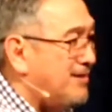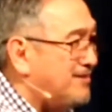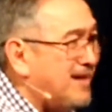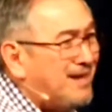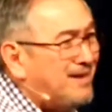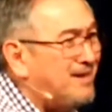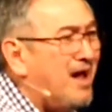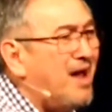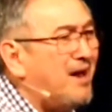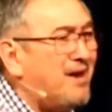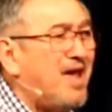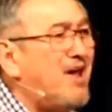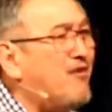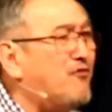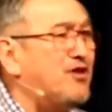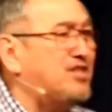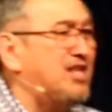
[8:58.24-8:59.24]
that not
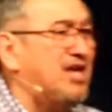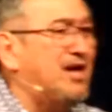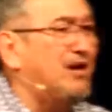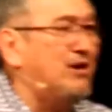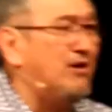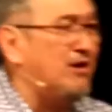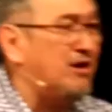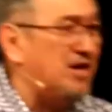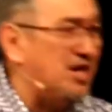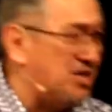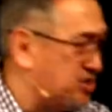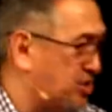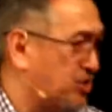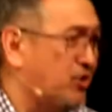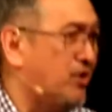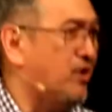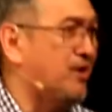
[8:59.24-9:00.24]
everything is
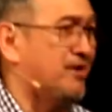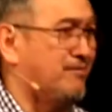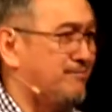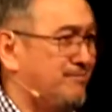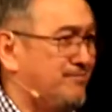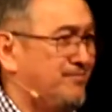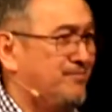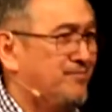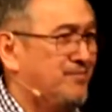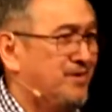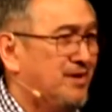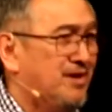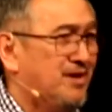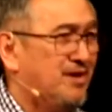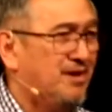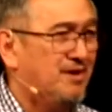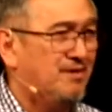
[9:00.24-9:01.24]
good.
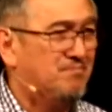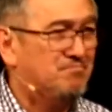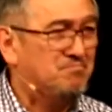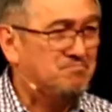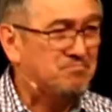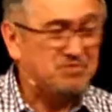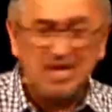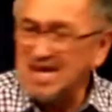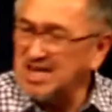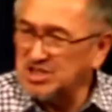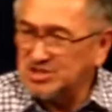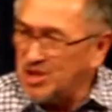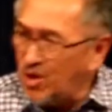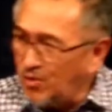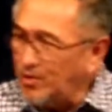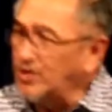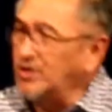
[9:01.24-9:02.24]
Things
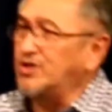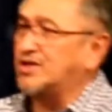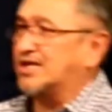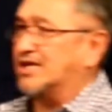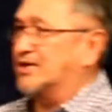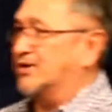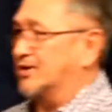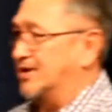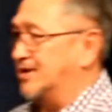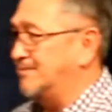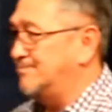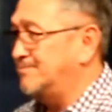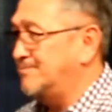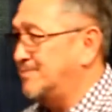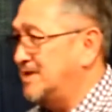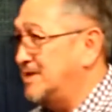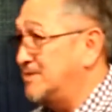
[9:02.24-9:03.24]
don't look good.
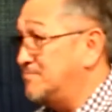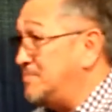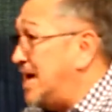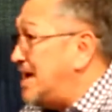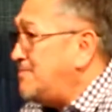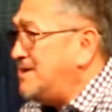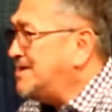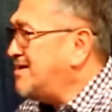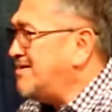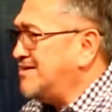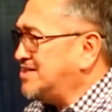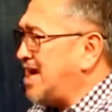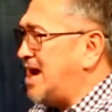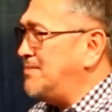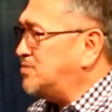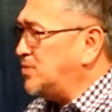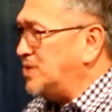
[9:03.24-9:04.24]
Maybe there are
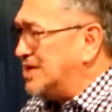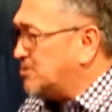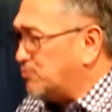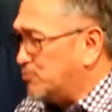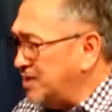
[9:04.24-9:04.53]
times when it's